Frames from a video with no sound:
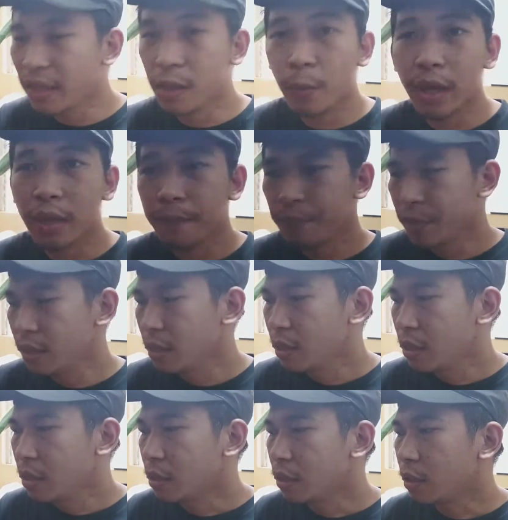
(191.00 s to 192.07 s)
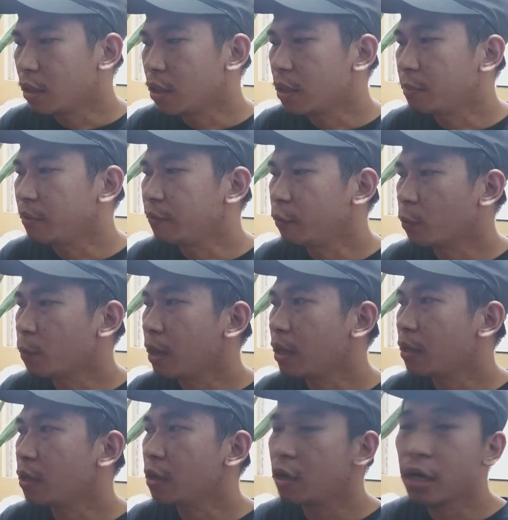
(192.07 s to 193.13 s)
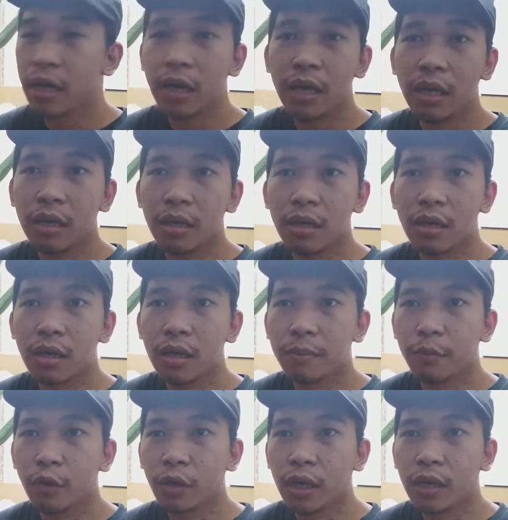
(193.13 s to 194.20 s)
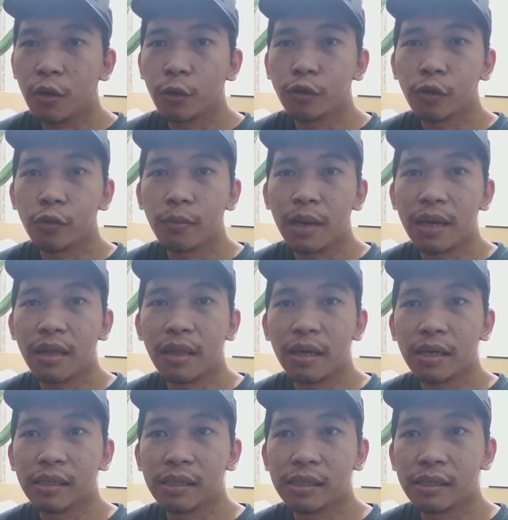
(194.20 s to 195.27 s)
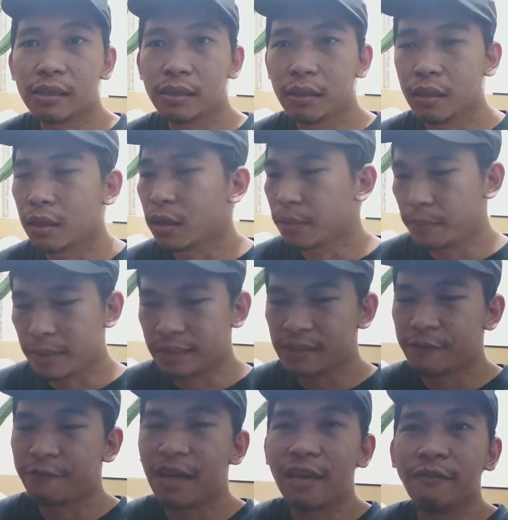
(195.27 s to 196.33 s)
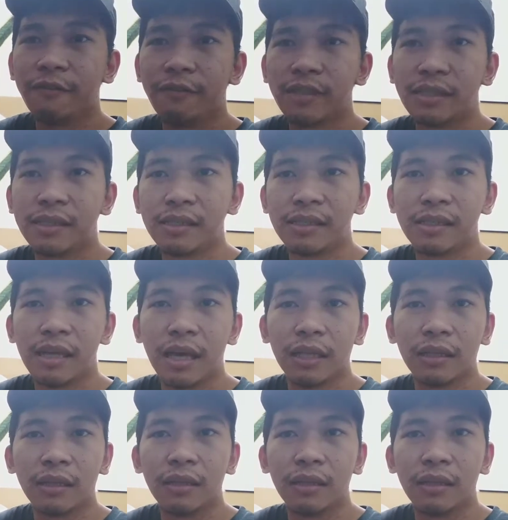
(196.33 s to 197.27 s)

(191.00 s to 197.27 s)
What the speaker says: the way, if you're wondering, you can also buy this. It's a 5-set